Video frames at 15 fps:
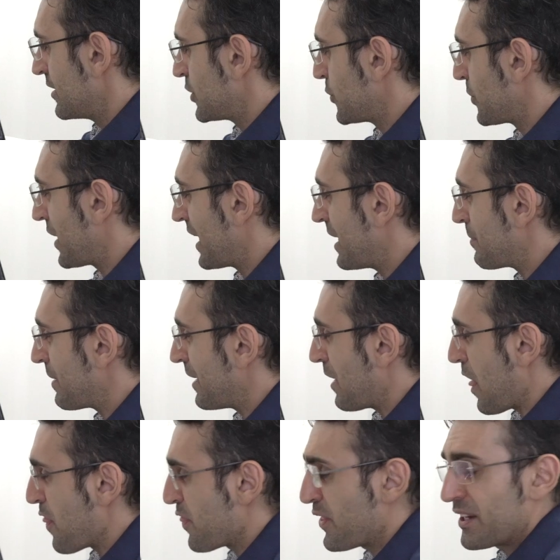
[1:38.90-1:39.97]
So we're getting
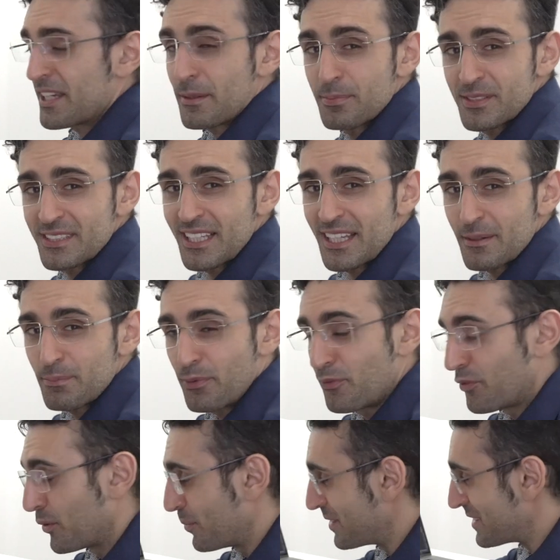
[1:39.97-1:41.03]
about a thirty percent
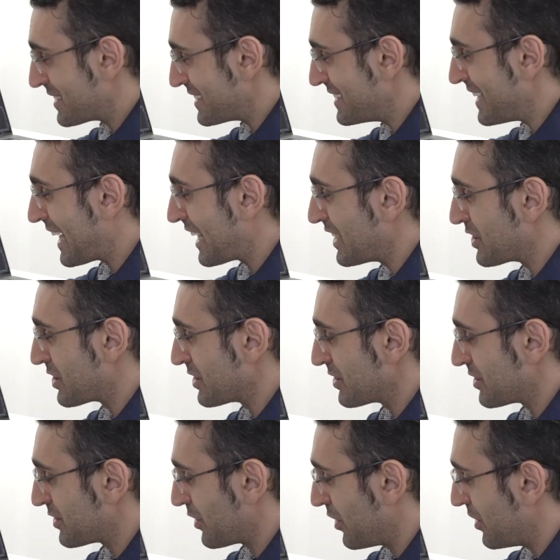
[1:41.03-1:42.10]
performance
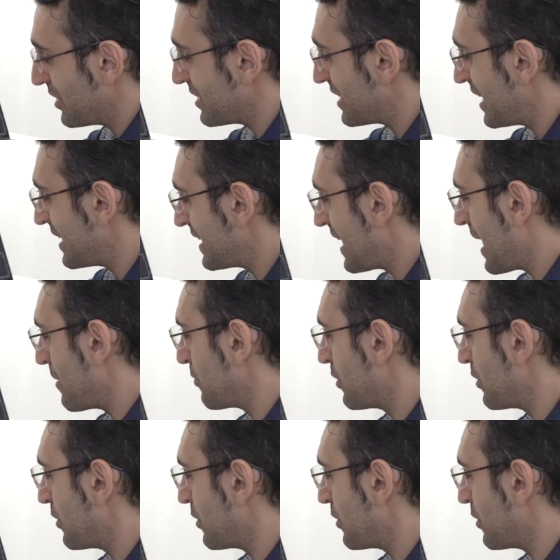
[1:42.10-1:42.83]
negligence on the M